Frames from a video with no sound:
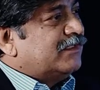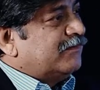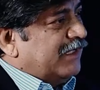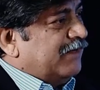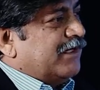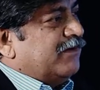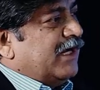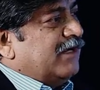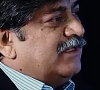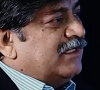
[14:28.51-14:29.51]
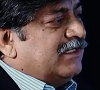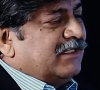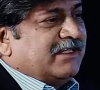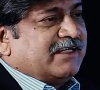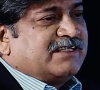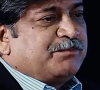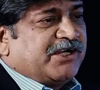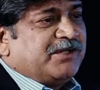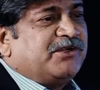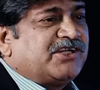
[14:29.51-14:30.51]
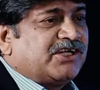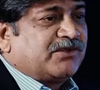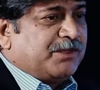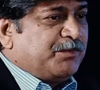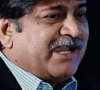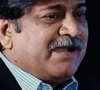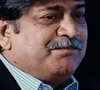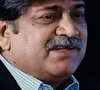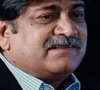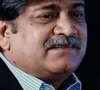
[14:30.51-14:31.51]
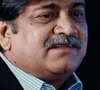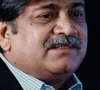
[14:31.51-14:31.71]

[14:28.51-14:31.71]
whenever you have the, there is a perturbation to the hippocampus,